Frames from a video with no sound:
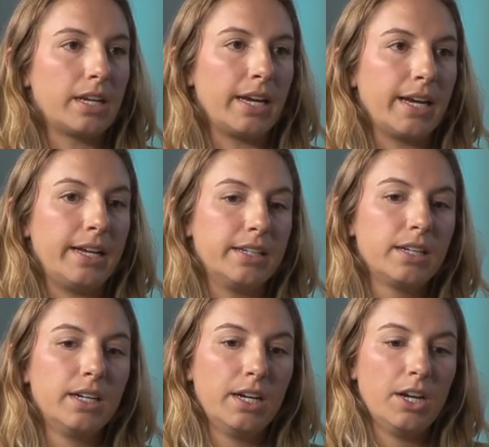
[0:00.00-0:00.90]
And
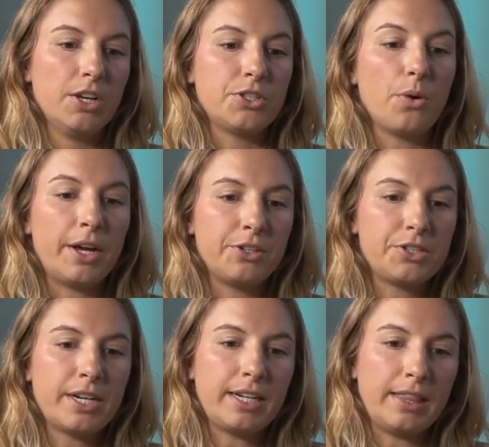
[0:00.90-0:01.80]
so
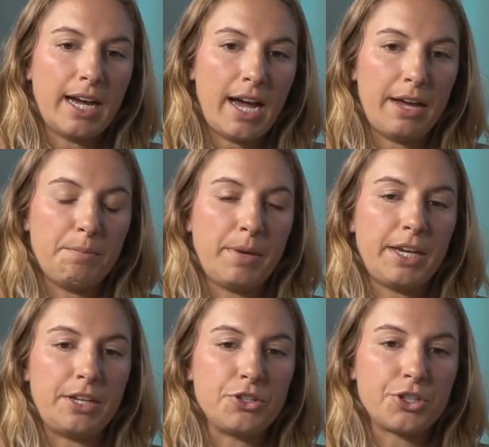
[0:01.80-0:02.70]
understanding that,
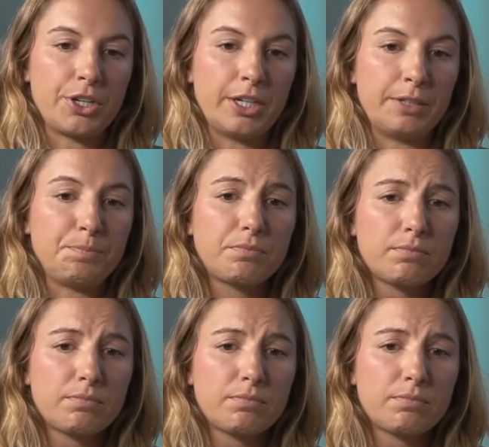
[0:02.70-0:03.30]
making sure